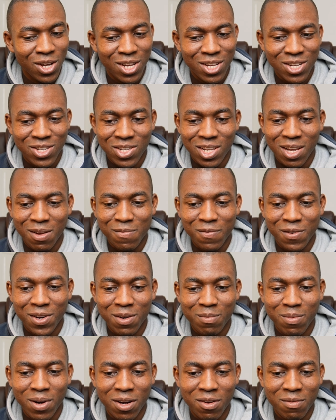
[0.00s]
So I'm
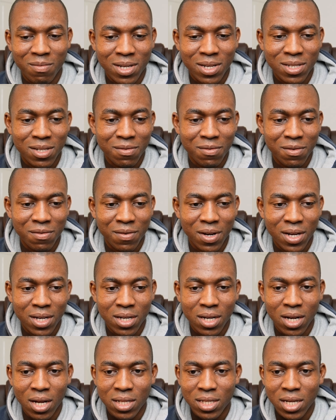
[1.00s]
very proud of myself for
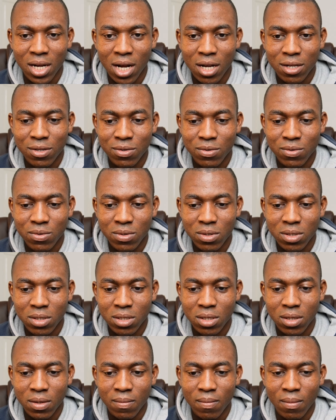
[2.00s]
finding that castles.
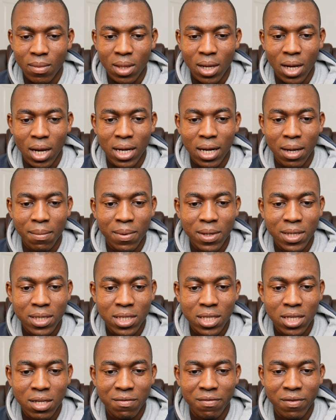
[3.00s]
And I played
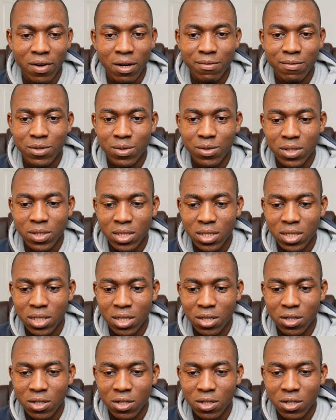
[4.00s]
d5, which was a serious